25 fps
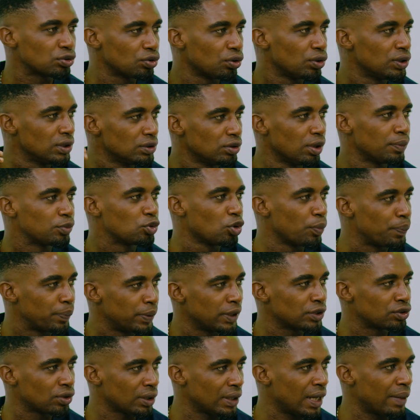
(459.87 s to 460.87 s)
To Europe to
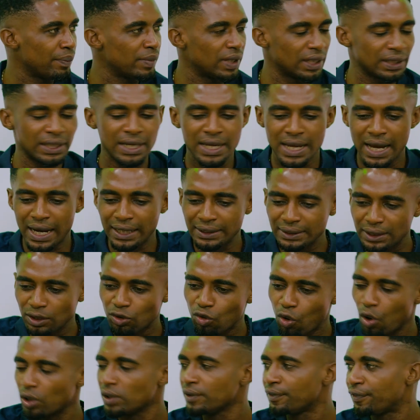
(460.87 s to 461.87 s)
play tournament. And they
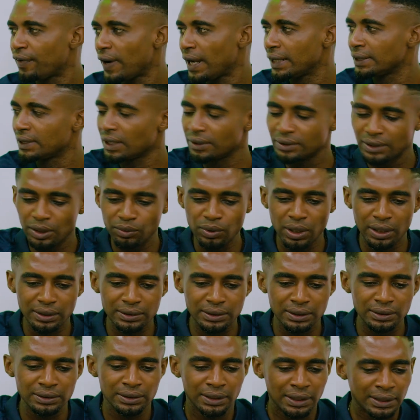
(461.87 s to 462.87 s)
qualified. They were
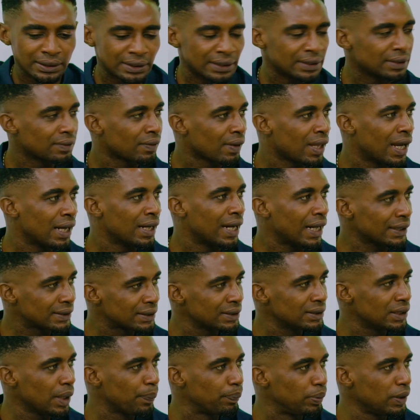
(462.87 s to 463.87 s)
I
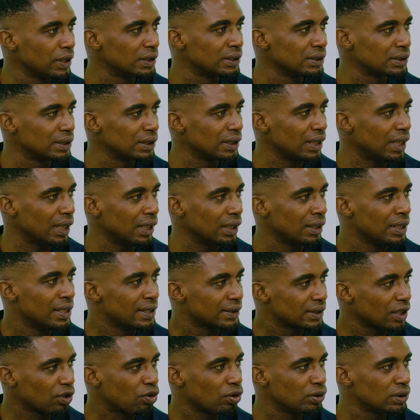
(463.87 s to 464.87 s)
think they played in the
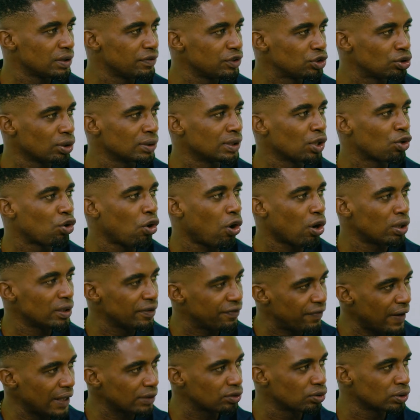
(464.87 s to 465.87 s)
second division. They
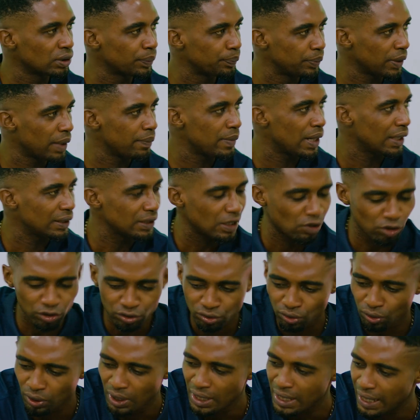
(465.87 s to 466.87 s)
qualified to the Premier League
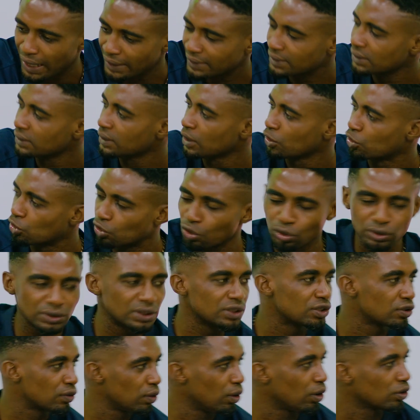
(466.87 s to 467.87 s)
also. I think they sold the
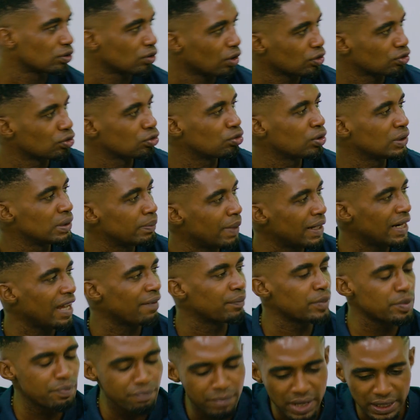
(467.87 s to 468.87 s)
slot also. So the man
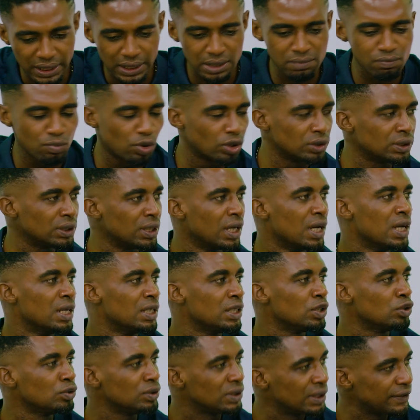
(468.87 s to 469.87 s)
have been making money
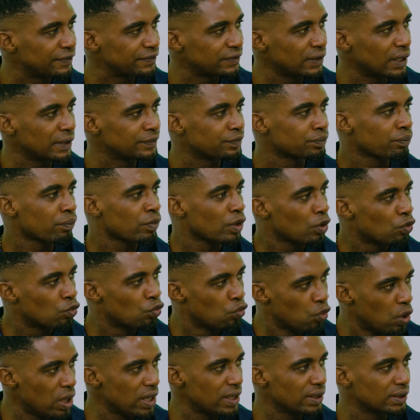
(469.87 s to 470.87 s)
in different
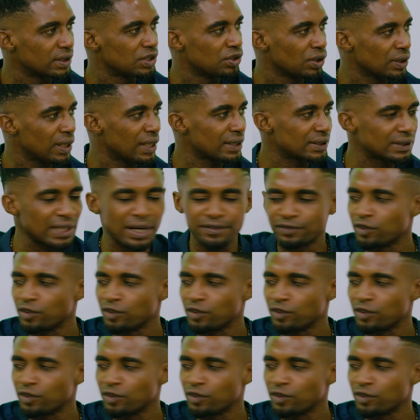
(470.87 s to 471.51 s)
ways. You understand?